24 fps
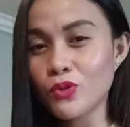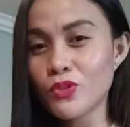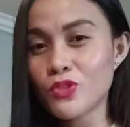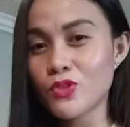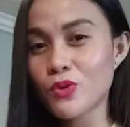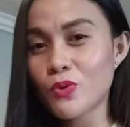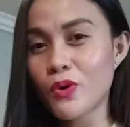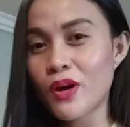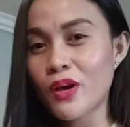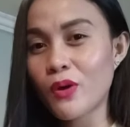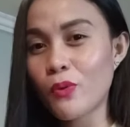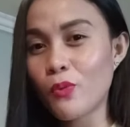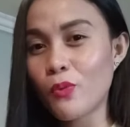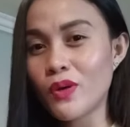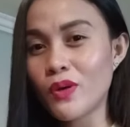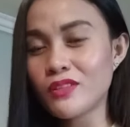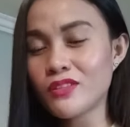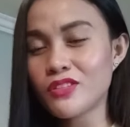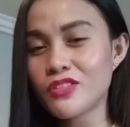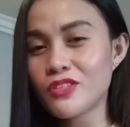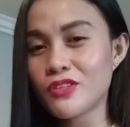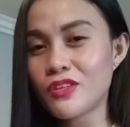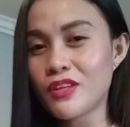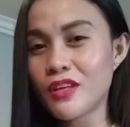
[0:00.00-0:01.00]
So I went
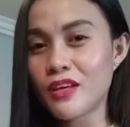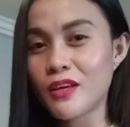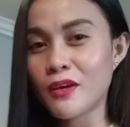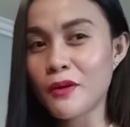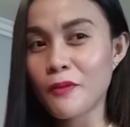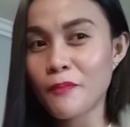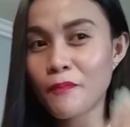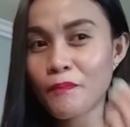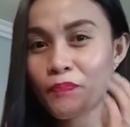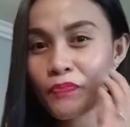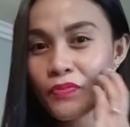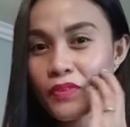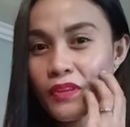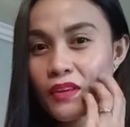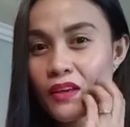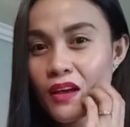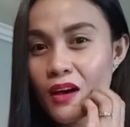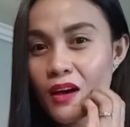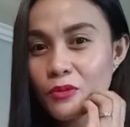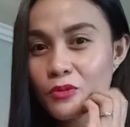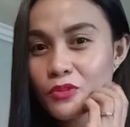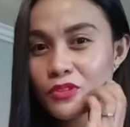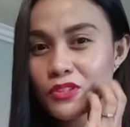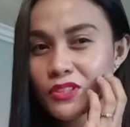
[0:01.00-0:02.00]
to the
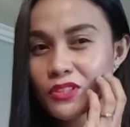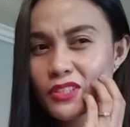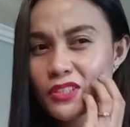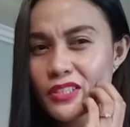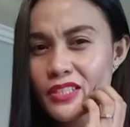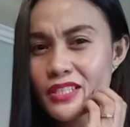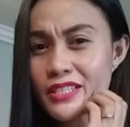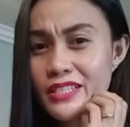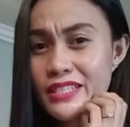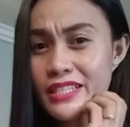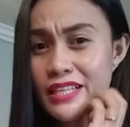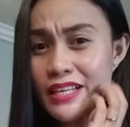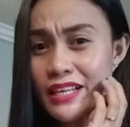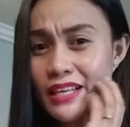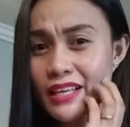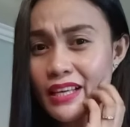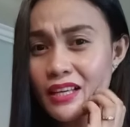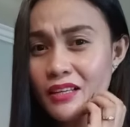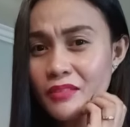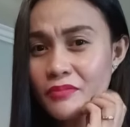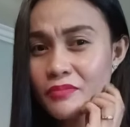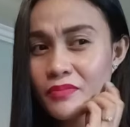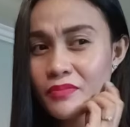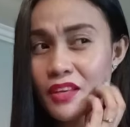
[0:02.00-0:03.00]
counter C,
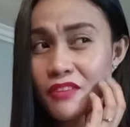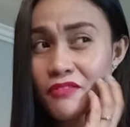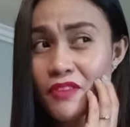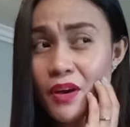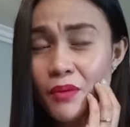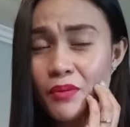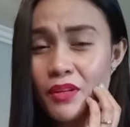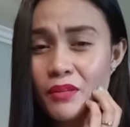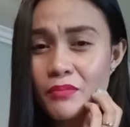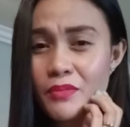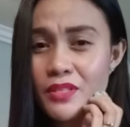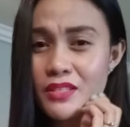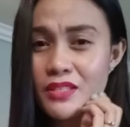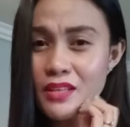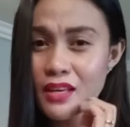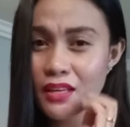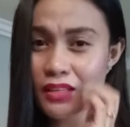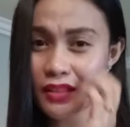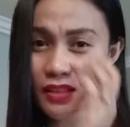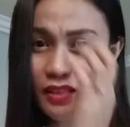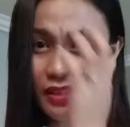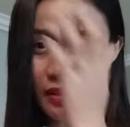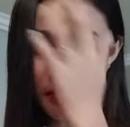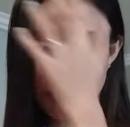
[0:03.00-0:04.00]
if I'm not
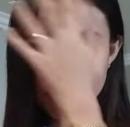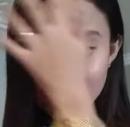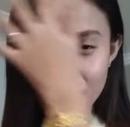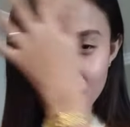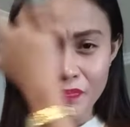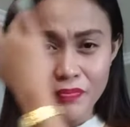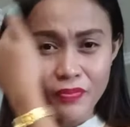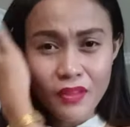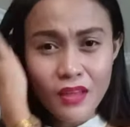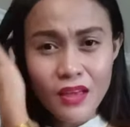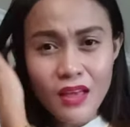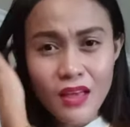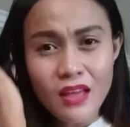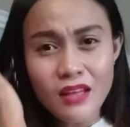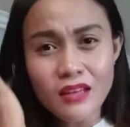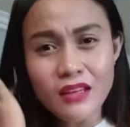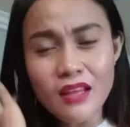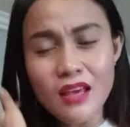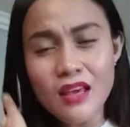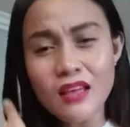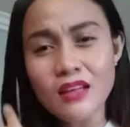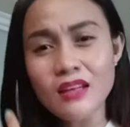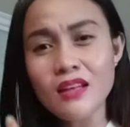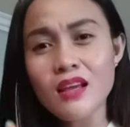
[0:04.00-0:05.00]
mistaken, and
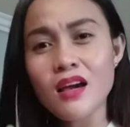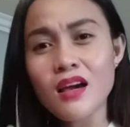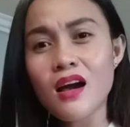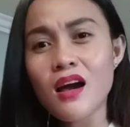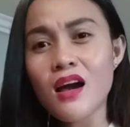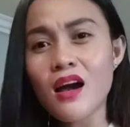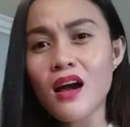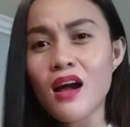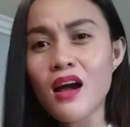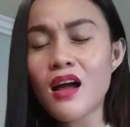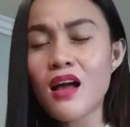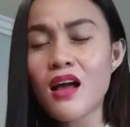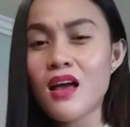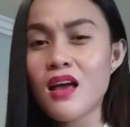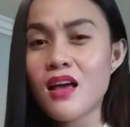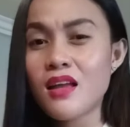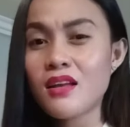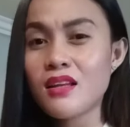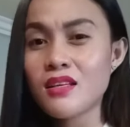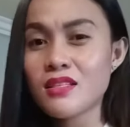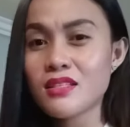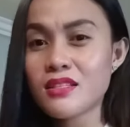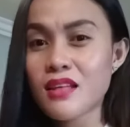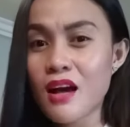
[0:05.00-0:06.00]
then the
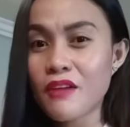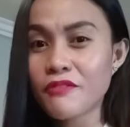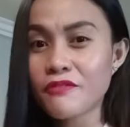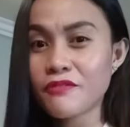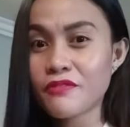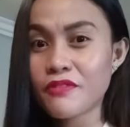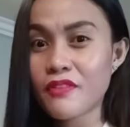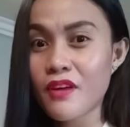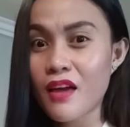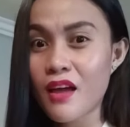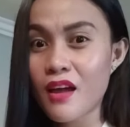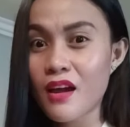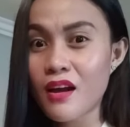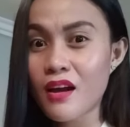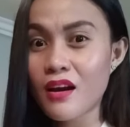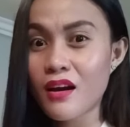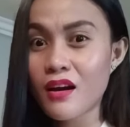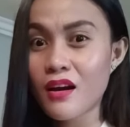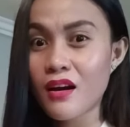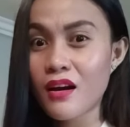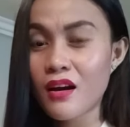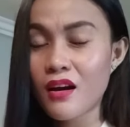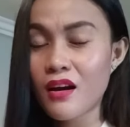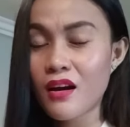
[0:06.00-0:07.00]
staff
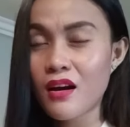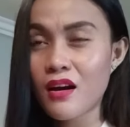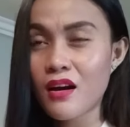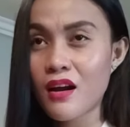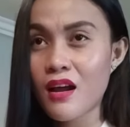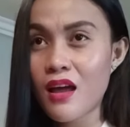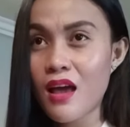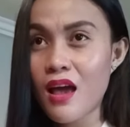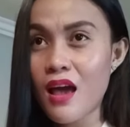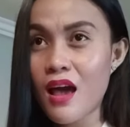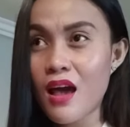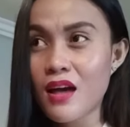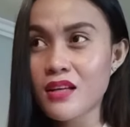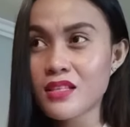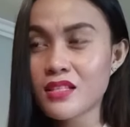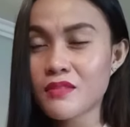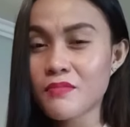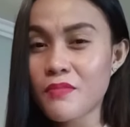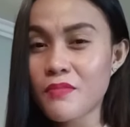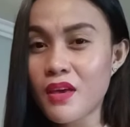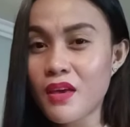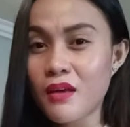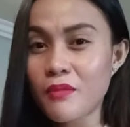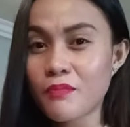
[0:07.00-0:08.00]
there asked
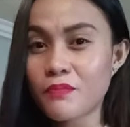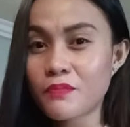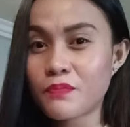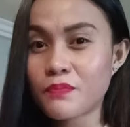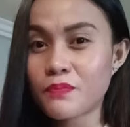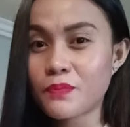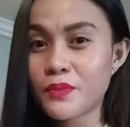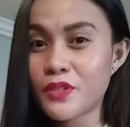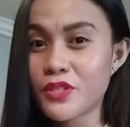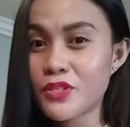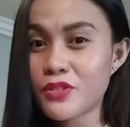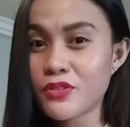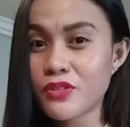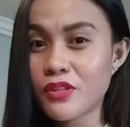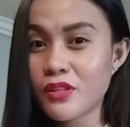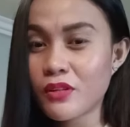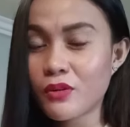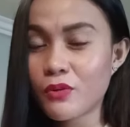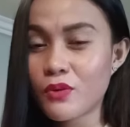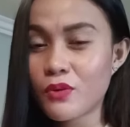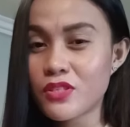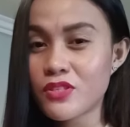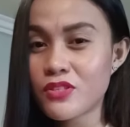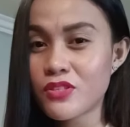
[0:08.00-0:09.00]
me personal
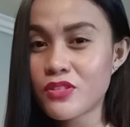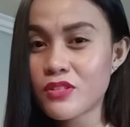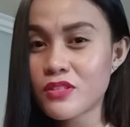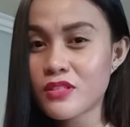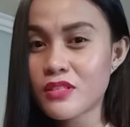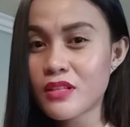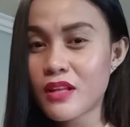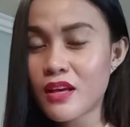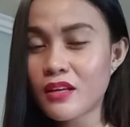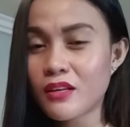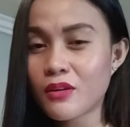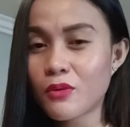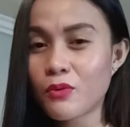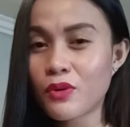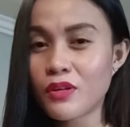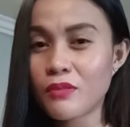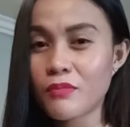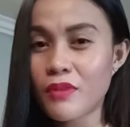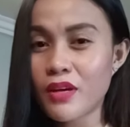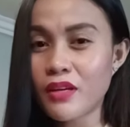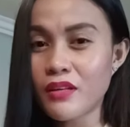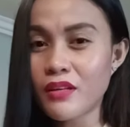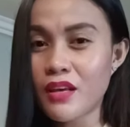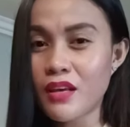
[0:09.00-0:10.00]
questions like what
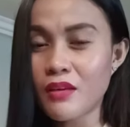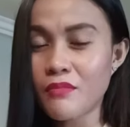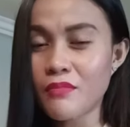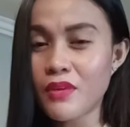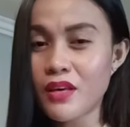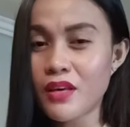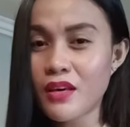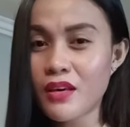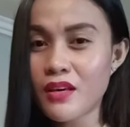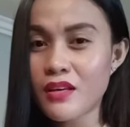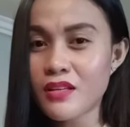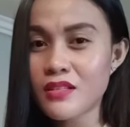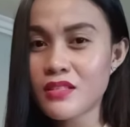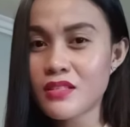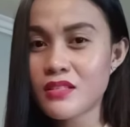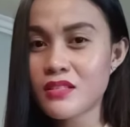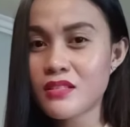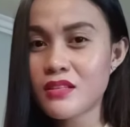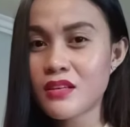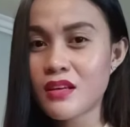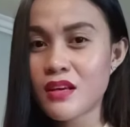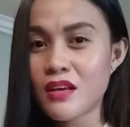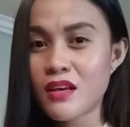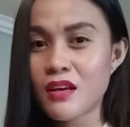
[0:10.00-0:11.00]
my name is,
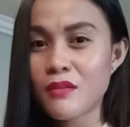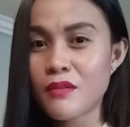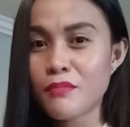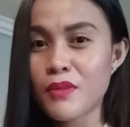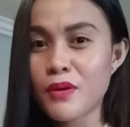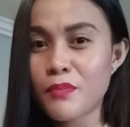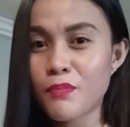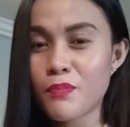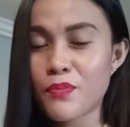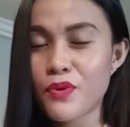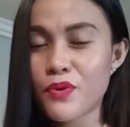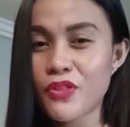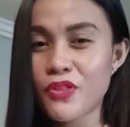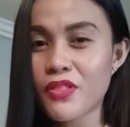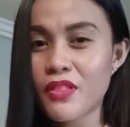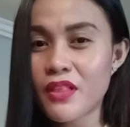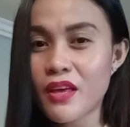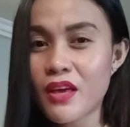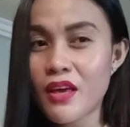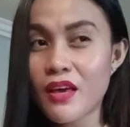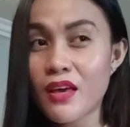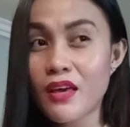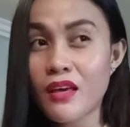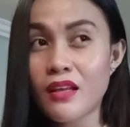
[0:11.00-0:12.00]
my birth
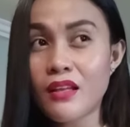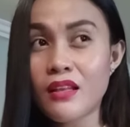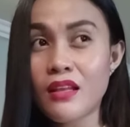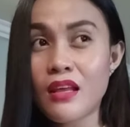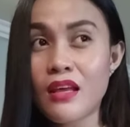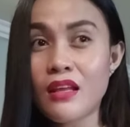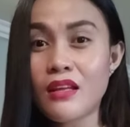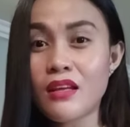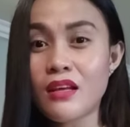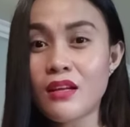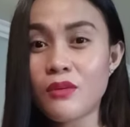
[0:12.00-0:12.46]
date, and then